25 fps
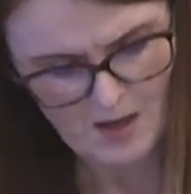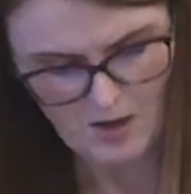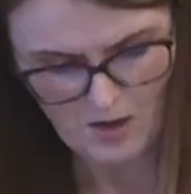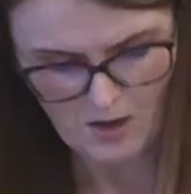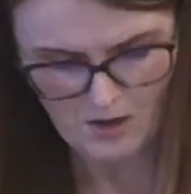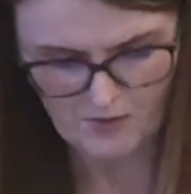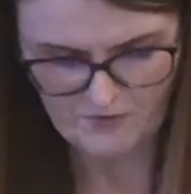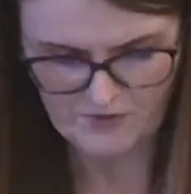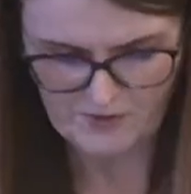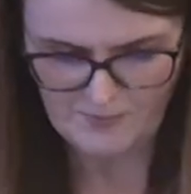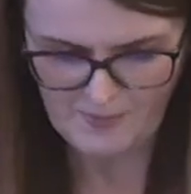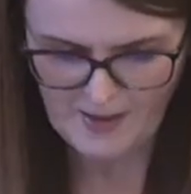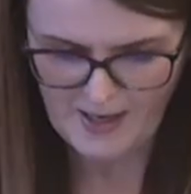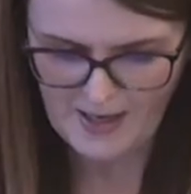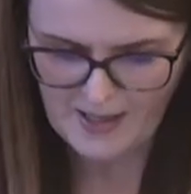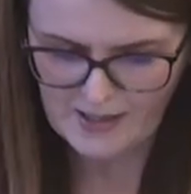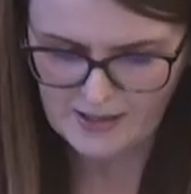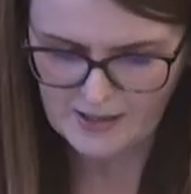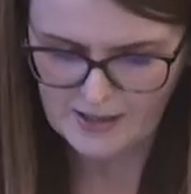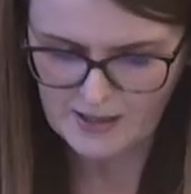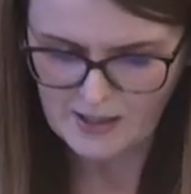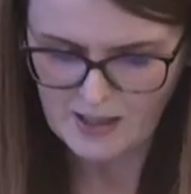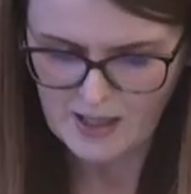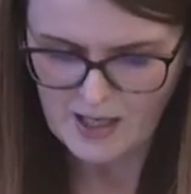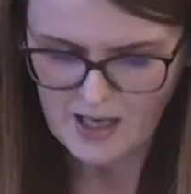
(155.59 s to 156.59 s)
of the
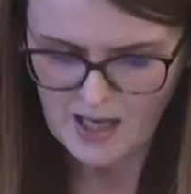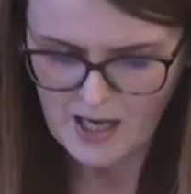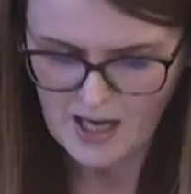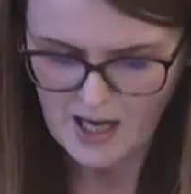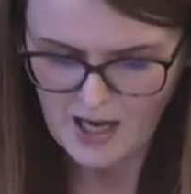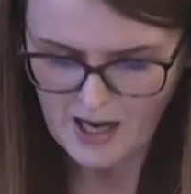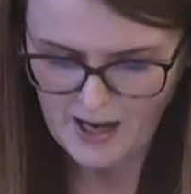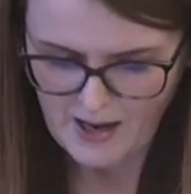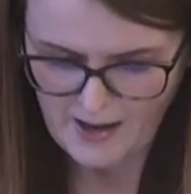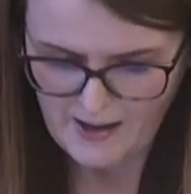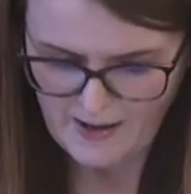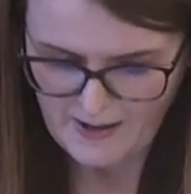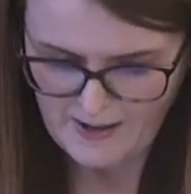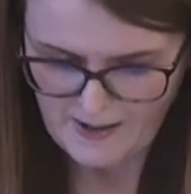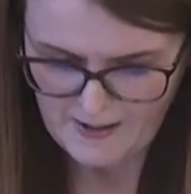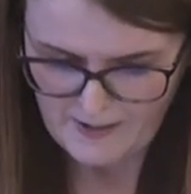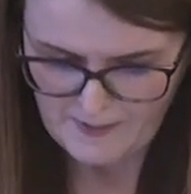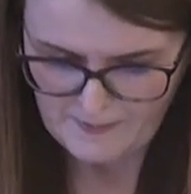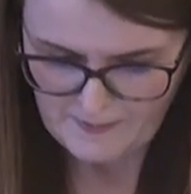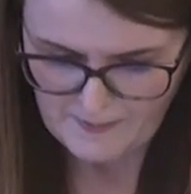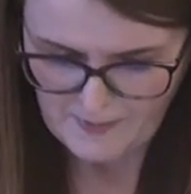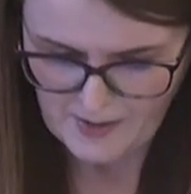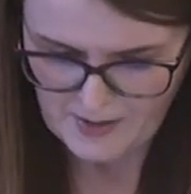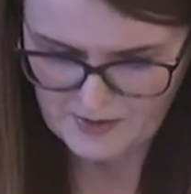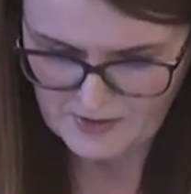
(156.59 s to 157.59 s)
pack.
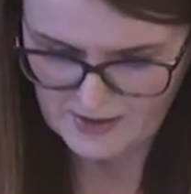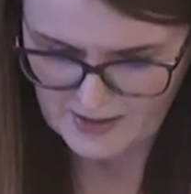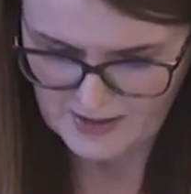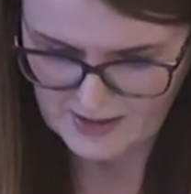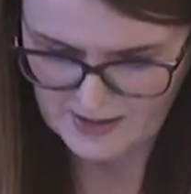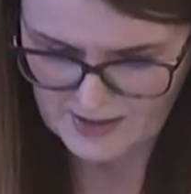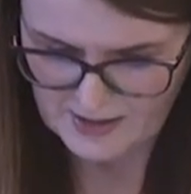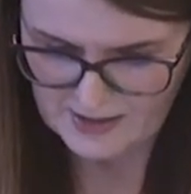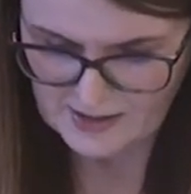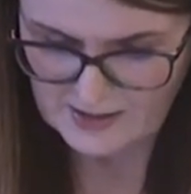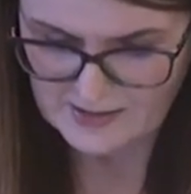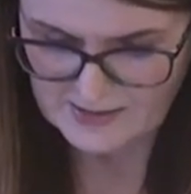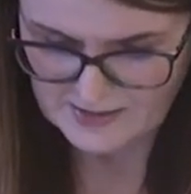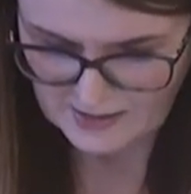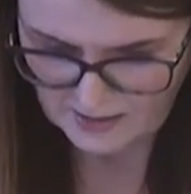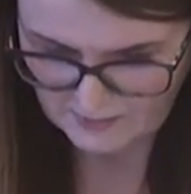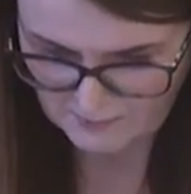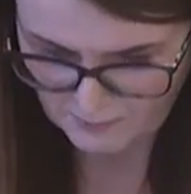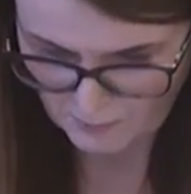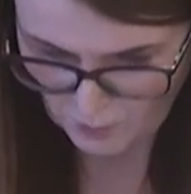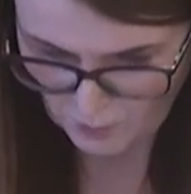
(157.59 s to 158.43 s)
Um, the consent